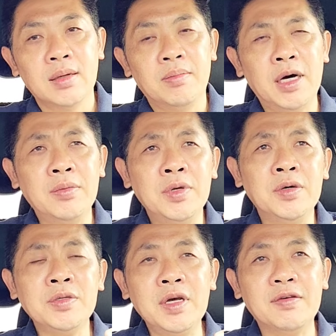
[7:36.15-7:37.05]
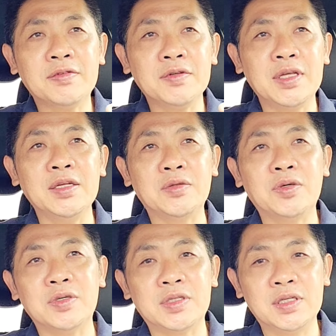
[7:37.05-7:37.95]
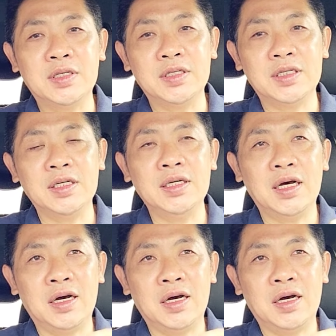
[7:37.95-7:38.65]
But we also have to take into consideration